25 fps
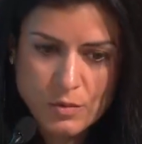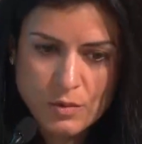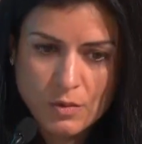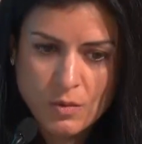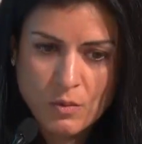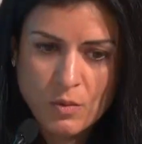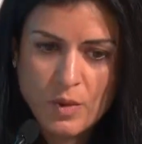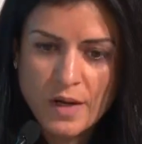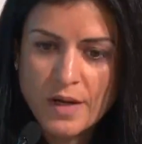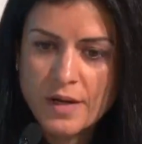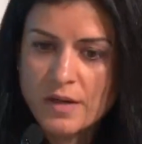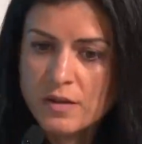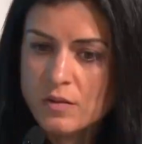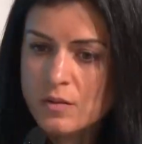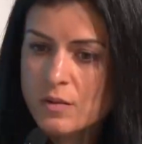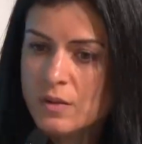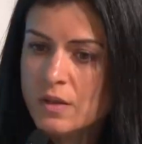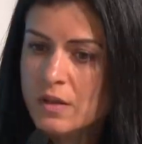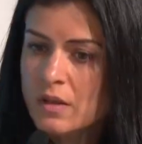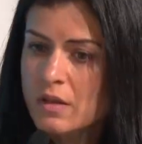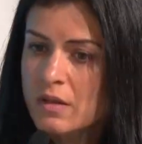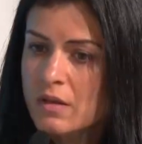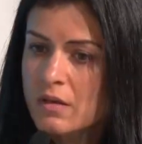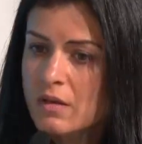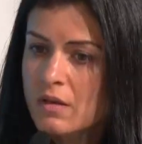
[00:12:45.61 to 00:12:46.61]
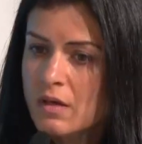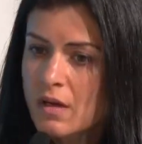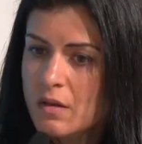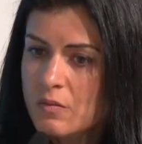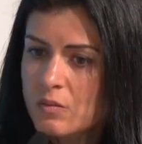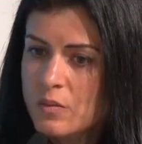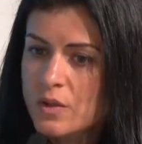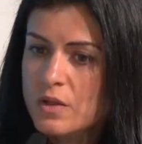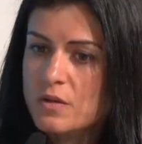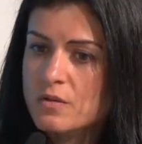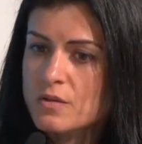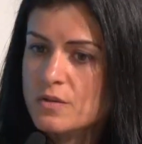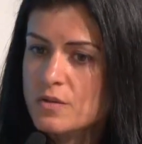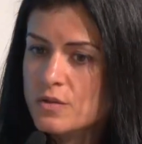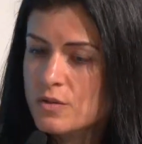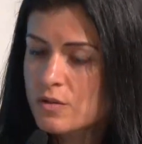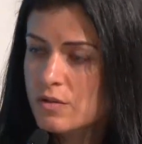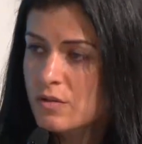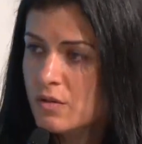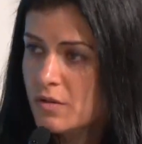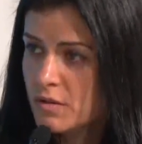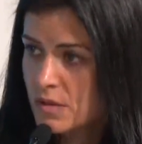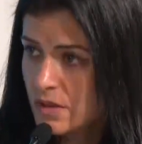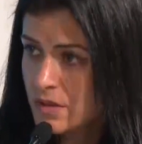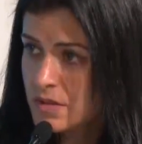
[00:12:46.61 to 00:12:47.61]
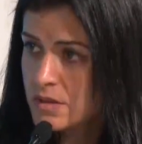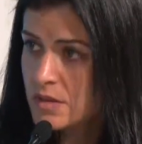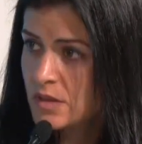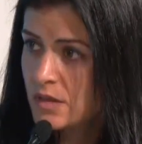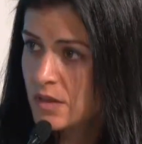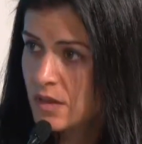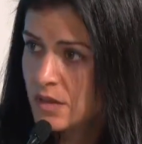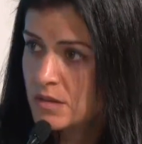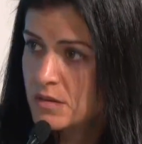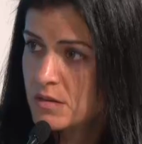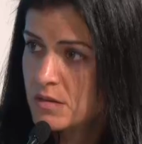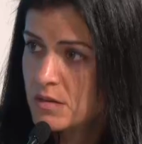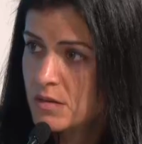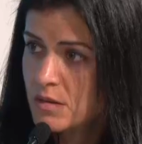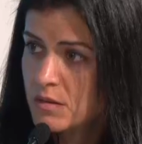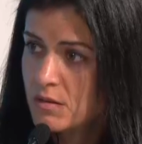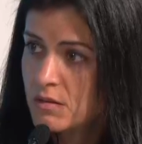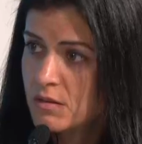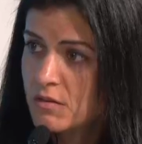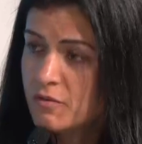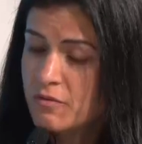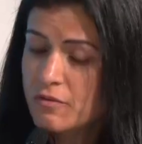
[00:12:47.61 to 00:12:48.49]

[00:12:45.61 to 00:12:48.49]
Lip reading: why UAE can be considered as a case study.